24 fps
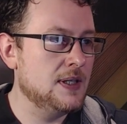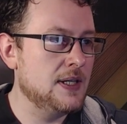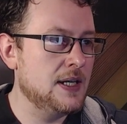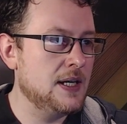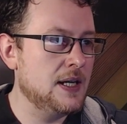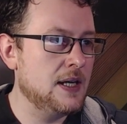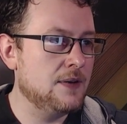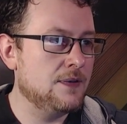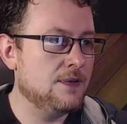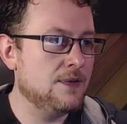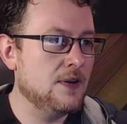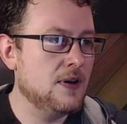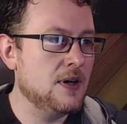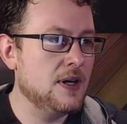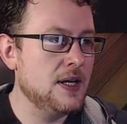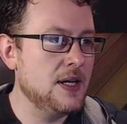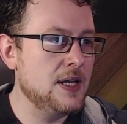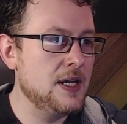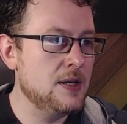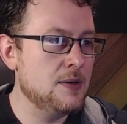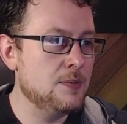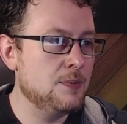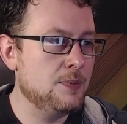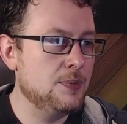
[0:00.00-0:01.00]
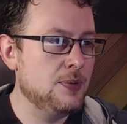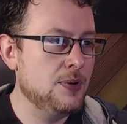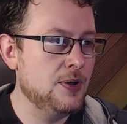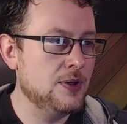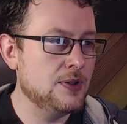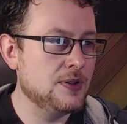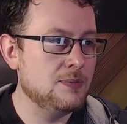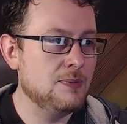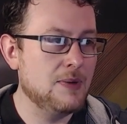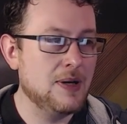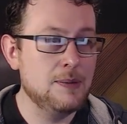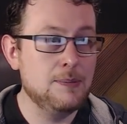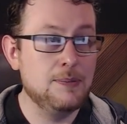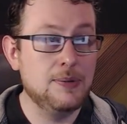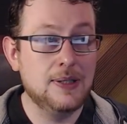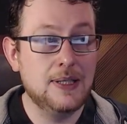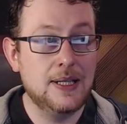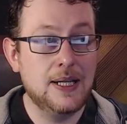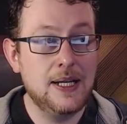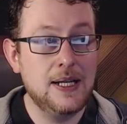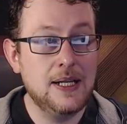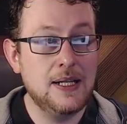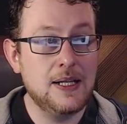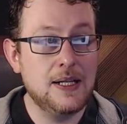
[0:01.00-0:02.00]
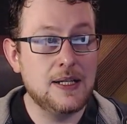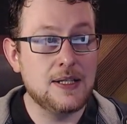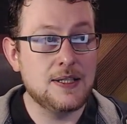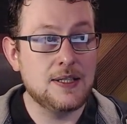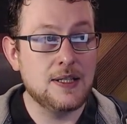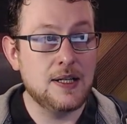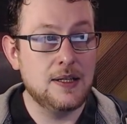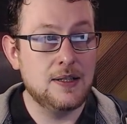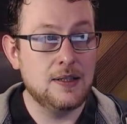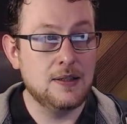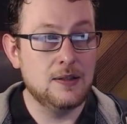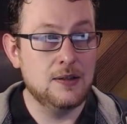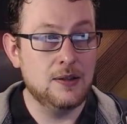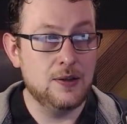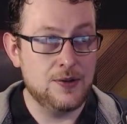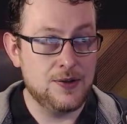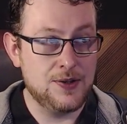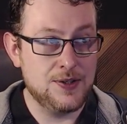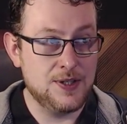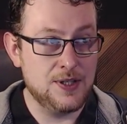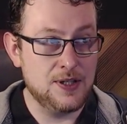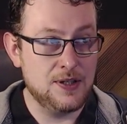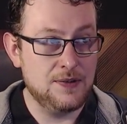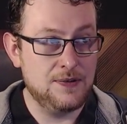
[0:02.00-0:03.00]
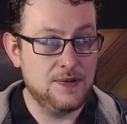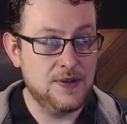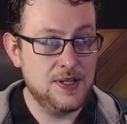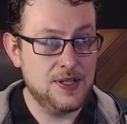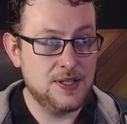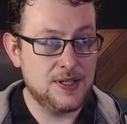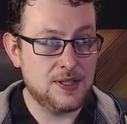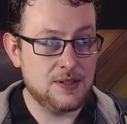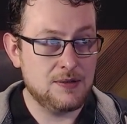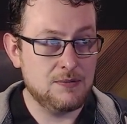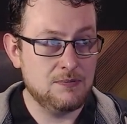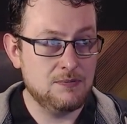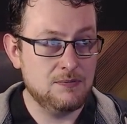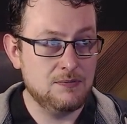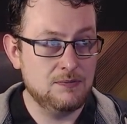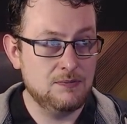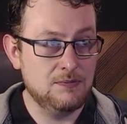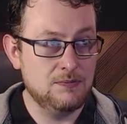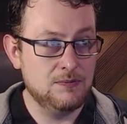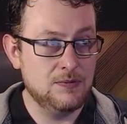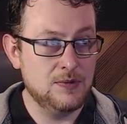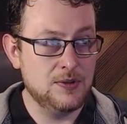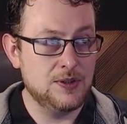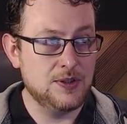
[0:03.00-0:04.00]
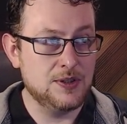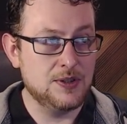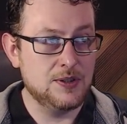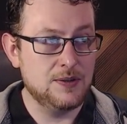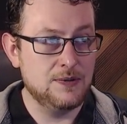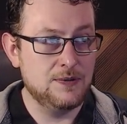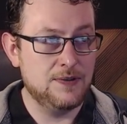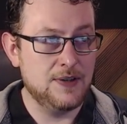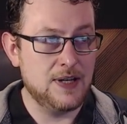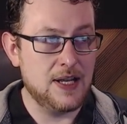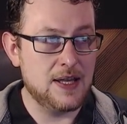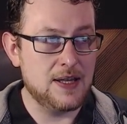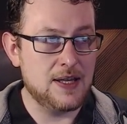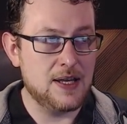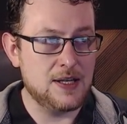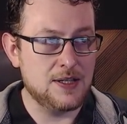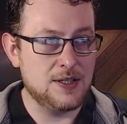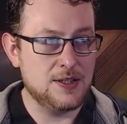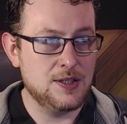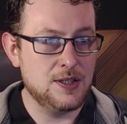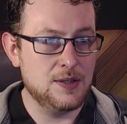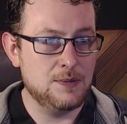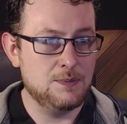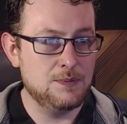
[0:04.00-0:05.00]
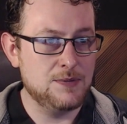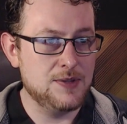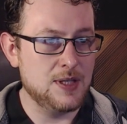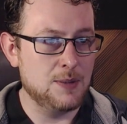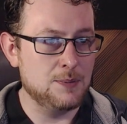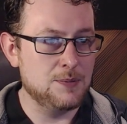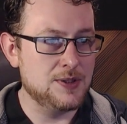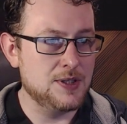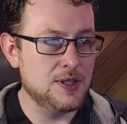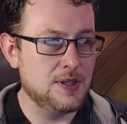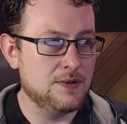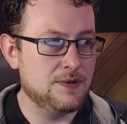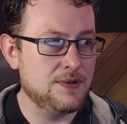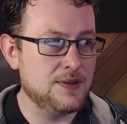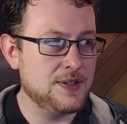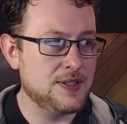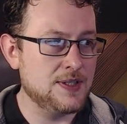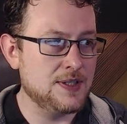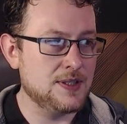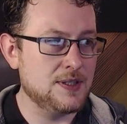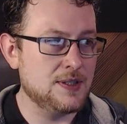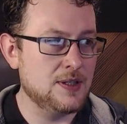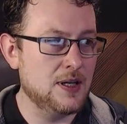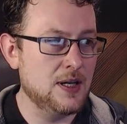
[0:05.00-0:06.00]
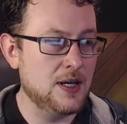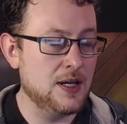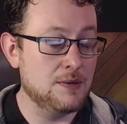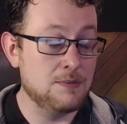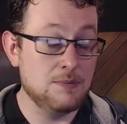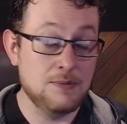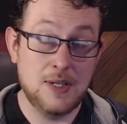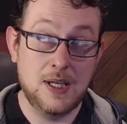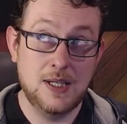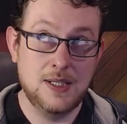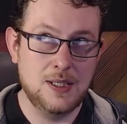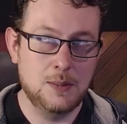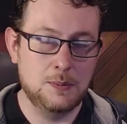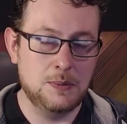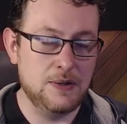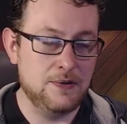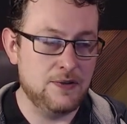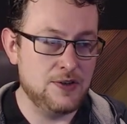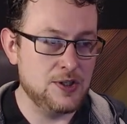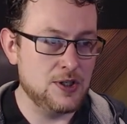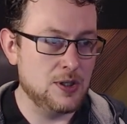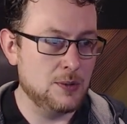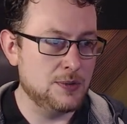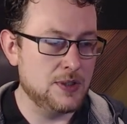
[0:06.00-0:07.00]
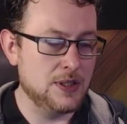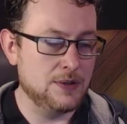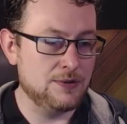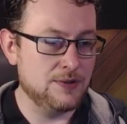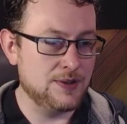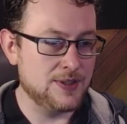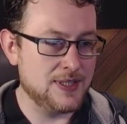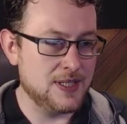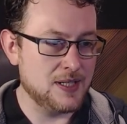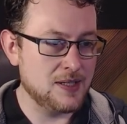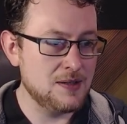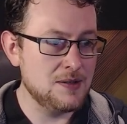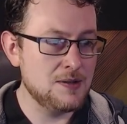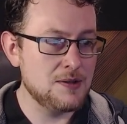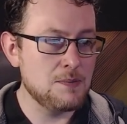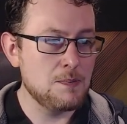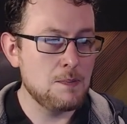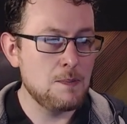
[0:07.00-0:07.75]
if I put my plane inside a cloth surface, we'll just forget that subsurface subdivision object for a second.